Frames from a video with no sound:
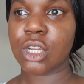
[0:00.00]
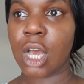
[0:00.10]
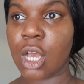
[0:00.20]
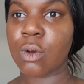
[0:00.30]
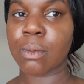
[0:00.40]

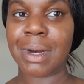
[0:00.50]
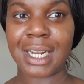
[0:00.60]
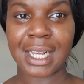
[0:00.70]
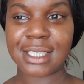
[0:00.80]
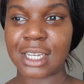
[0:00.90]
No, my
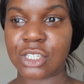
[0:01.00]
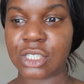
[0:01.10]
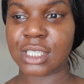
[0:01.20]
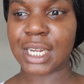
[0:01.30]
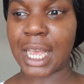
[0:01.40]
leg session
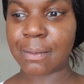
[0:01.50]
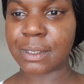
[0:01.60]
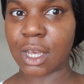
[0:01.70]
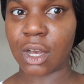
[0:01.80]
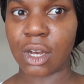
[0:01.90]
today was
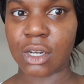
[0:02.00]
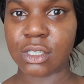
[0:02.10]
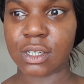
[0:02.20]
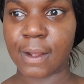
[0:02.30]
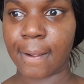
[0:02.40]

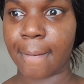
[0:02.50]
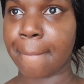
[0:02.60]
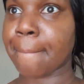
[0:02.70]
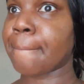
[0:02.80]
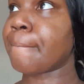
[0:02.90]
hard,
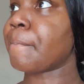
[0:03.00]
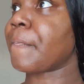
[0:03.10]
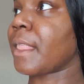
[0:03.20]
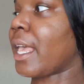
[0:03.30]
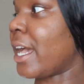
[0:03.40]

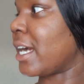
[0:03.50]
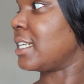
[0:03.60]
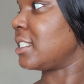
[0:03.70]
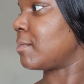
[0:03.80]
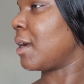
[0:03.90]

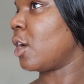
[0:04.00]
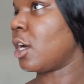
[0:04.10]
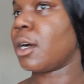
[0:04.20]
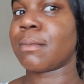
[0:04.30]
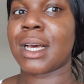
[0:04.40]
and my
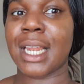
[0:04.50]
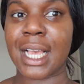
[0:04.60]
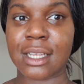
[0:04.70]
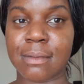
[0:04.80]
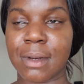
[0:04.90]
arm, my
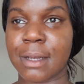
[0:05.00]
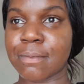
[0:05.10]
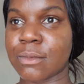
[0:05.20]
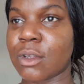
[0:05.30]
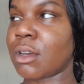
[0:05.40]
leg, my
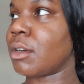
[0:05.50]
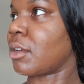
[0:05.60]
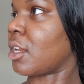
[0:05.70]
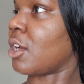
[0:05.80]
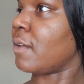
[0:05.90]
no, oh
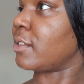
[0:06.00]
God, I can't.